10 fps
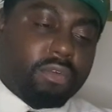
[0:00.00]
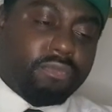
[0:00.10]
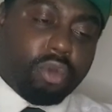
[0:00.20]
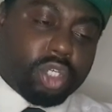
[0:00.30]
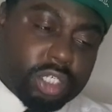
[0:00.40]

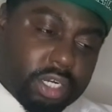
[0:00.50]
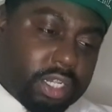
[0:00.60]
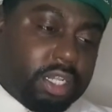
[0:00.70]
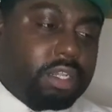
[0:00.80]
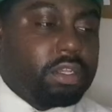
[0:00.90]

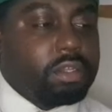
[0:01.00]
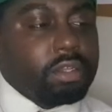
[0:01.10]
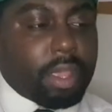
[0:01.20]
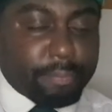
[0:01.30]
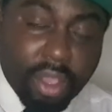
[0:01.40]
fortunately,
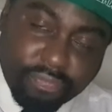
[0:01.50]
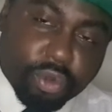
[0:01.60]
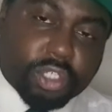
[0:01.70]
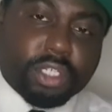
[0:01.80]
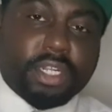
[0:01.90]

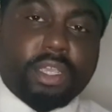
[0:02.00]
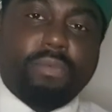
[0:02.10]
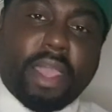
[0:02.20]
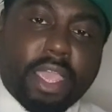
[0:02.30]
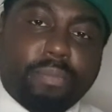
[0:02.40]

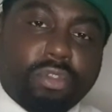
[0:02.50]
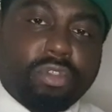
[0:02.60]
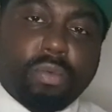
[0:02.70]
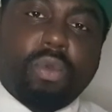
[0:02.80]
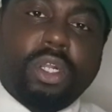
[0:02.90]
we're able
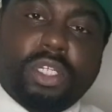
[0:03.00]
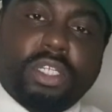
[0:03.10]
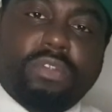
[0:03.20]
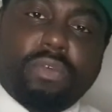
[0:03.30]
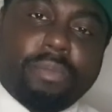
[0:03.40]
to watch
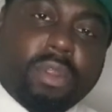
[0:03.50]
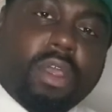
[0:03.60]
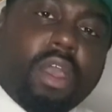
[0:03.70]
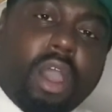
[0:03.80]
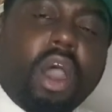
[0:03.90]
this from
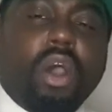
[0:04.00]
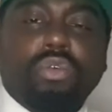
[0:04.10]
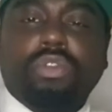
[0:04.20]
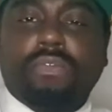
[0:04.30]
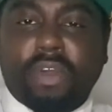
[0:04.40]
our
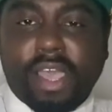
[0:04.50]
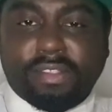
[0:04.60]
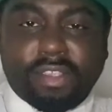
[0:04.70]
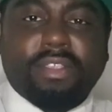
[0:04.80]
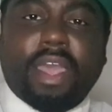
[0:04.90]
own
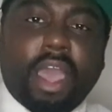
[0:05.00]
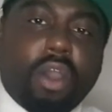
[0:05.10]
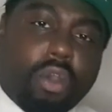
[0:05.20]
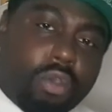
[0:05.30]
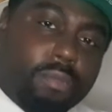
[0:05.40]
devices at
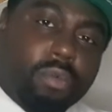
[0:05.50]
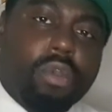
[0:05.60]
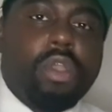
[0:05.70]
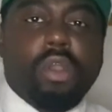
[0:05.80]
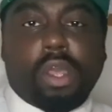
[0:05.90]
home
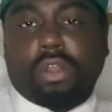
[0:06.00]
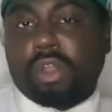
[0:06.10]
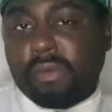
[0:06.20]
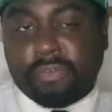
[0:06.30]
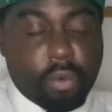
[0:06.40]
at the
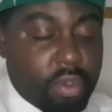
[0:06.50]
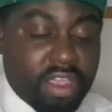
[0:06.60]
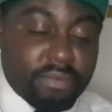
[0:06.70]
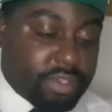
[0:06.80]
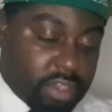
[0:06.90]
comfort
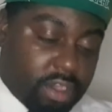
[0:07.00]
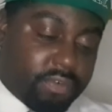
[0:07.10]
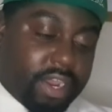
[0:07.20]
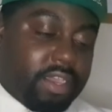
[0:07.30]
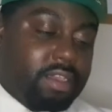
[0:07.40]
where we are,
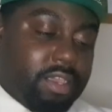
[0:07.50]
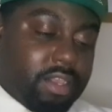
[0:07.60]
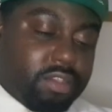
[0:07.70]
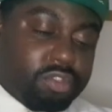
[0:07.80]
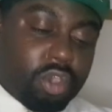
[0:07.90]
right?
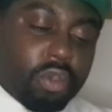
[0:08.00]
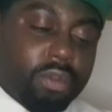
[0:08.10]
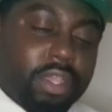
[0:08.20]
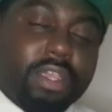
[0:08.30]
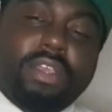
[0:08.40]

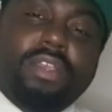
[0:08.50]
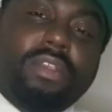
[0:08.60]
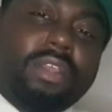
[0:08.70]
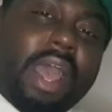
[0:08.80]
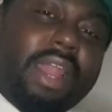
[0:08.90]
So
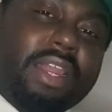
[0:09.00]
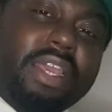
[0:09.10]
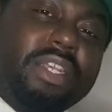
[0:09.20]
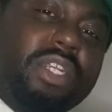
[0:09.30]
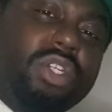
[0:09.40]
at
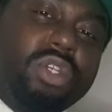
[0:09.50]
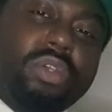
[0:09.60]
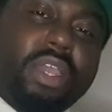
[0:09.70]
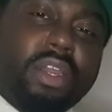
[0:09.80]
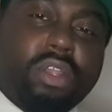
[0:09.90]
least you
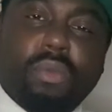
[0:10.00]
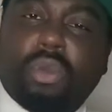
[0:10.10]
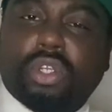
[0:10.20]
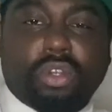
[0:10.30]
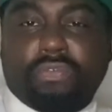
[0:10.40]
can
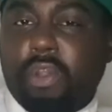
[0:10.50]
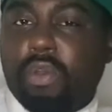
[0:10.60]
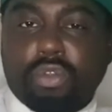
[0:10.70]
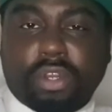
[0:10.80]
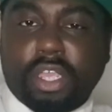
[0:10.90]
watch on your
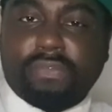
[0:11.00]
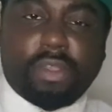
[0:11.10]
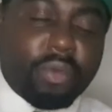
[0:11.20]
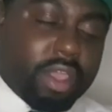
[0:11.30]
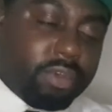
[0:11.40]
phone, your TV,
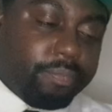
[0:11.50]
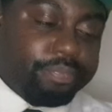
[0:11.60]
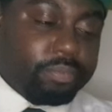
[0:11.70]
whatever.